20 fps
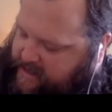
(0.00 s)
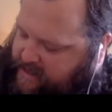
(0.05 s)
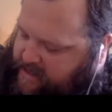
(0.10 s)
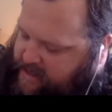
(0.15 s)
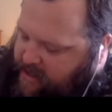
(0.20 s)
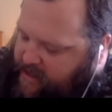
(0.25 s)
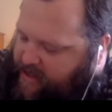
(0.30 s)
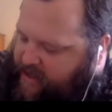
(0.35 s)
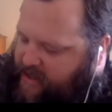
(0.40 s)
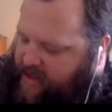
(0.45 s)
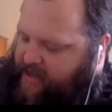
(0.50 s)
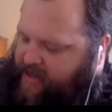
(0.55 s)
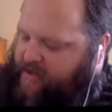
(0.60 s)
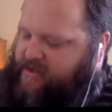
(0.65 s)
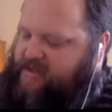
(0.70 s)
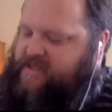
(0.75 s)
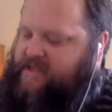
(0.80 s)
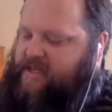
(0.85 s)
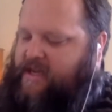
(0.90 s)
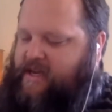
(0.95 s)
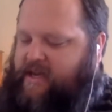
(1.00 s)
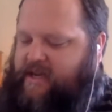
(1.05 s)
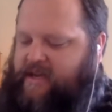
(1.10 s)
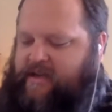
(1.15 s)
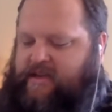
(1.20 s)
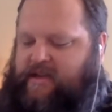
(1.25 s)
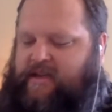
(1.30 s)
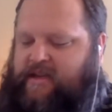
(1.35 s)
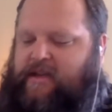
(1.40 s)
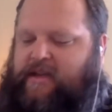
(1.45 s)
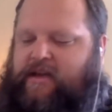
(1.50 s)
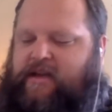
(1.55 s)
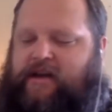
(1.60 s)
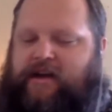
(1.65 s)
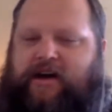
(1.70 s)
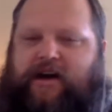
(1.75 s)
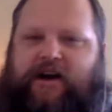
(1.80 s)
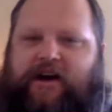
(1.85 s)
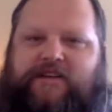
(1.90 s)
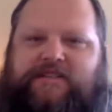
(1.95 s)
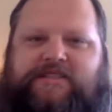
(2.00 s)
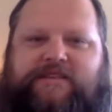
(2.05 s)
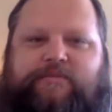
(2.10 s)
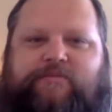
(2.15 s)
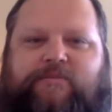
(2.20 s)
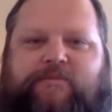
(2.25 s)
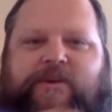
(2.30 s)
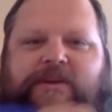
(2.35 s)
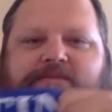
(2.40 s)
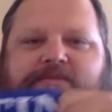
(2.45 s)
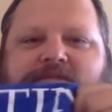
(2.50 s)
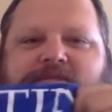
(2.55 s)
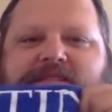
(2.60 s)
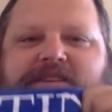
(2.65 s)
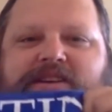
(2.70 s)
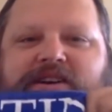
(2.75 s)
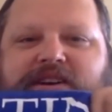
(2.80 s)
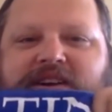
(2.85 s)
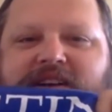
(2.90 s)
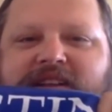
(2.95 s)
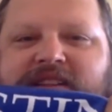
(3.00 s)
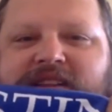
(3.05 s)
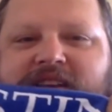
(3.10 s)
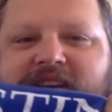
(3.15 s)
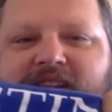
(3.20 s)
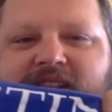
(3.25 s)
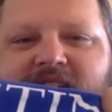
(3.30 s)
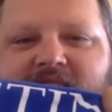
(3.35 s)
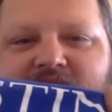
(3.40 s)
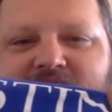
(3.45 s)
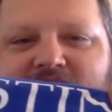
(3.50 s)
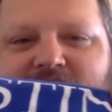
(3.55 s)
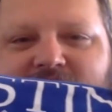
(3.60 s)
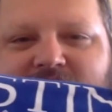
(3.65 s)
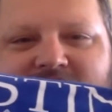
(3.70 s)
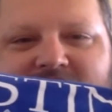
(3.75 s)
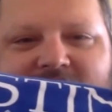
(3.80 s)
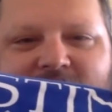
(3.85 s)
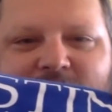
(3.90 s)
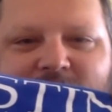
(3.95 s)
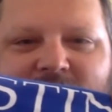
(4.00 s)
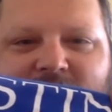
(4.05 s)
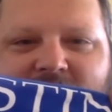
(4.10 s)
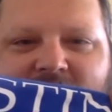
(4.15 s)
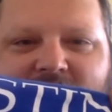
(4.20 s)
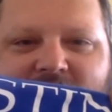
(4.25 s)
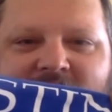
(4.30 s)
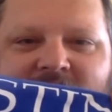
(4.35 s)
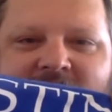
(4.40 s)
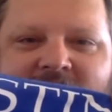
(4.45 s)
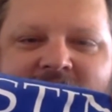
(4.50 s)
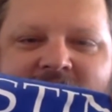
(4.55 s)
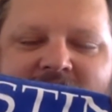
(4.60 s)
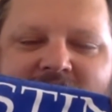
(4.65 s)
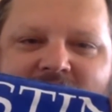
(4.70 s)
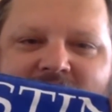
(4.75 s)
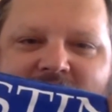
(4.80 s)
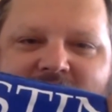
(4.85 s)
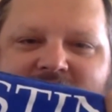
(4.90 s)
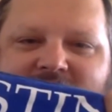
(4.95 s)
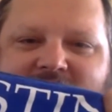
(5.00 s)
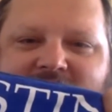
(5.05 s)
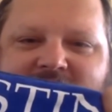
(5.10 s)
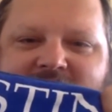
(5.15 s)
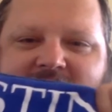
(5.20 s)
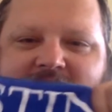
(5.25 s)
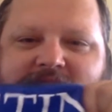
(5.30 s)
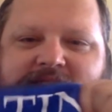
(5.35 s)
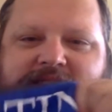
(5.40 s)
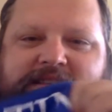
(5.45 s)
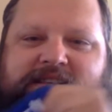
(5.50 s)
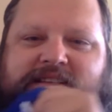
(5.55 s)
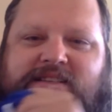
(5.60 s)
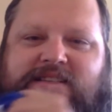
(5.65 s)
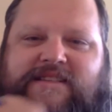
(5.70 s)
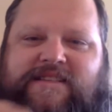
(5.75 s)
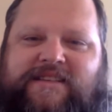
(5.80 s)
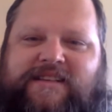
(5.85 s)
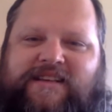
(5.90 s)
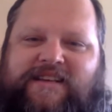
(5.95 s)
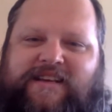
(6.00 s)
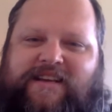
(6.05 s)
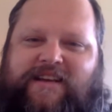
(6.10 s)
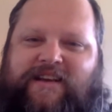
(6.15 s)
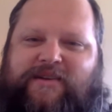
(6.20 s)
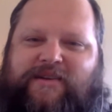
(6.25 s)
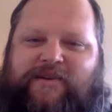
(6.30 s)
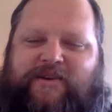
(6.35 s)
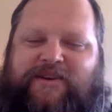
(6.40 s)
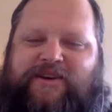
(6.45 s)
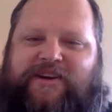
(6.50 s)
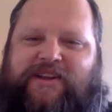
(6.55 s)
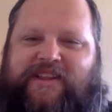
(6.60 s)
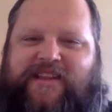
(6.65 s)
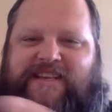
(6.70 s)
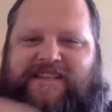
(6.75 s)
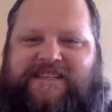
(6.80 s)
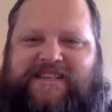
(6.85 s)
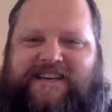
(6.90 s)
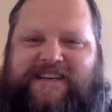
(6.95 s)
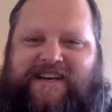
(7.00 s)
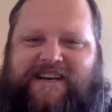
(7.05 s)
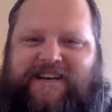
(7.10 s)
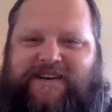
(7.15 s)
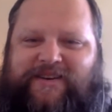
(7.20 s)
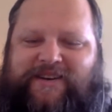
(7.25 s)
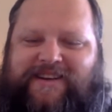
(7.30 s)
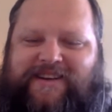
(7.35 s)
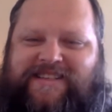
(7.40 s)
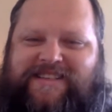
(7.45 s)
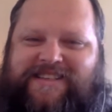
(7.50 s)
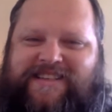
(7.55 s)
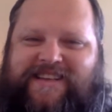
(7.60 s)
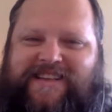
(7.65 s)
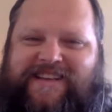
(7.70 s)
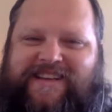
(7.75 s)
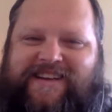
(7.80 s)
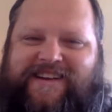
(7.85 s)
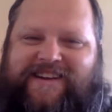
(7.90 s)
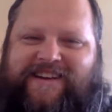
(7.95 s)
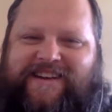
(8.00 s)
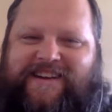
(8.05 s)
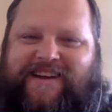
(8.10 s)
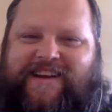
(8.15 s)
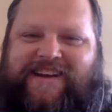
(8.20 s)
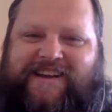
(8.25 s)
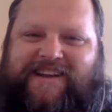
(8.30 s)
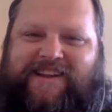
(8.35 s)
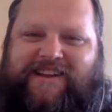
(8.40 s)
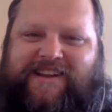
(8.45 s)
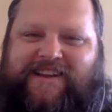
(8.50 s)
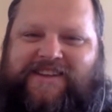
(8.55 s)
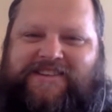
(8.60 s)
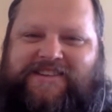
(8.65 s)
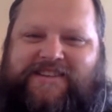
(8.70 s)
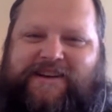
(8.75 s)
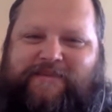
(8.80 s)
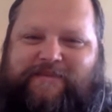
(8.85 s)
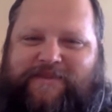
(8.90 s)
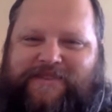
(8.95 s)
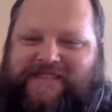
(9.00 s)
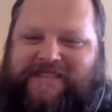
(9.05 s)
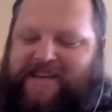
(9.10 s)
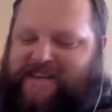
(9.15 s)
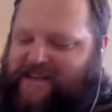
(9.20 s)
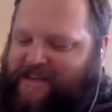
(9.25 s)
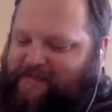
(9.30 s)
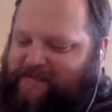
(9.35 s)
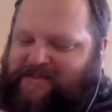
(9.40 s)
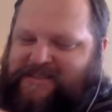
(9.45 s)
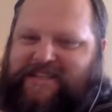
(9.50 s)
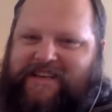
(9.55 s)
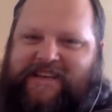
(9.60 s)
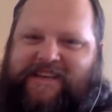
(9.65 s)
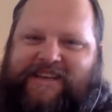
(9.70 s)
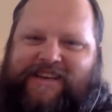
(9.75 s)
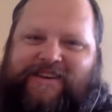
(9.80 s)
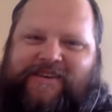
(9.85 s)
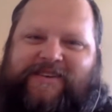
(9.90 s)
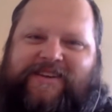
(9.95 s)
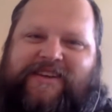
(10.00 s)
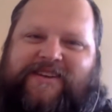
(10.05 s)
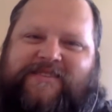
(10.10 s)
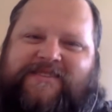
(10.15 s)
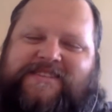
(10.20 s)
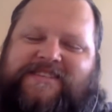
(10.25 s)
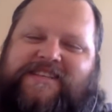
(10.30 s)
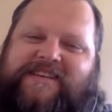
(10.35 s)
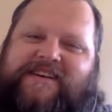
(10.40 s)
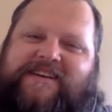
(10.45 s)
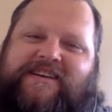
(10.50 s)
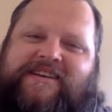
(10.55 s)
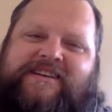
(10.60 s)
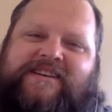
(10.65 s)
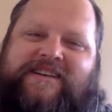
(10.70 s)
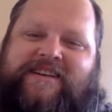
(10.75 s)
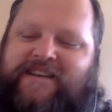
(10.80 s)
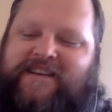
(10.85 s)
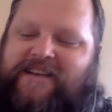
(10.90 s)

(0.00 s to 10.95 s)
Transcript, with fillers: And on the other side, Austin Presbyterian Theological Seminary in Austin, Texas, or Kaliska, who I see here, and I had lunch a couple times that year while I was there.